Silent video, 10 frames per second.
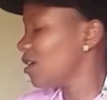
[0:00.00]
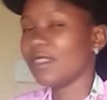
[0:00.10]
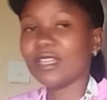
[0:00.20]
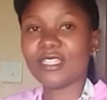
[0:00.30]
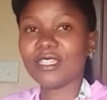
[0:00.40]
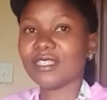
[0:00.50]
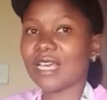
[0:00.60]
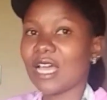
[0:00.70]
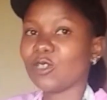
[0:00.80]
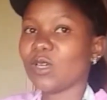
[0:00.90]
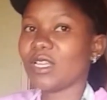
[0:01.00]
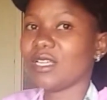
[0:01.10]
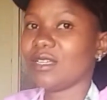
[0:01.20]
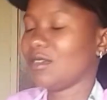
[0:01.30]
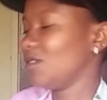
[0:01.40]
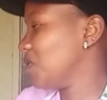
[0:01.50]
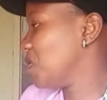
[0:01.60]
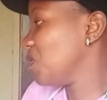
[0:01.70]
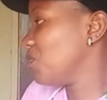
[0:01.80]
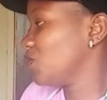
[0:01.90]
the tea is actually
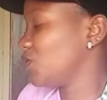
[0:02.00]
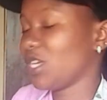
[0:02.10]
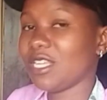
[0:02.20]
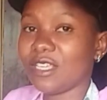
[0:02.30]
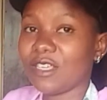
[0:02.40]
almost ready.